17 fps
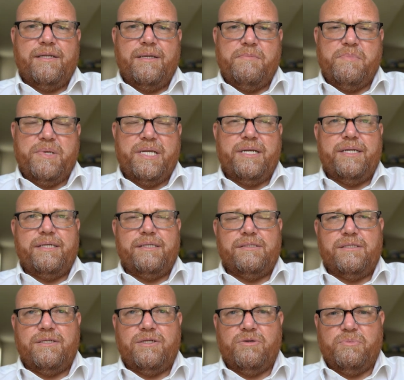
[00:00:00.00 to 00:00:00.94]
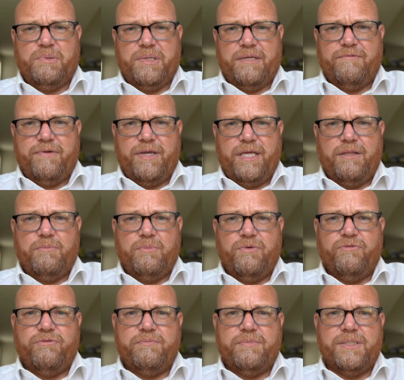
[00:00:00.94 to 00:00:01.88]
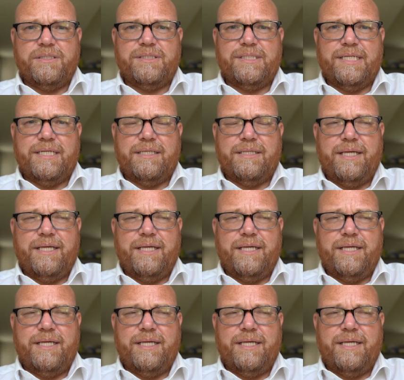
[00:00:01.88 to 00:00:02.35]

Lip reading: amenities that will be available from the city.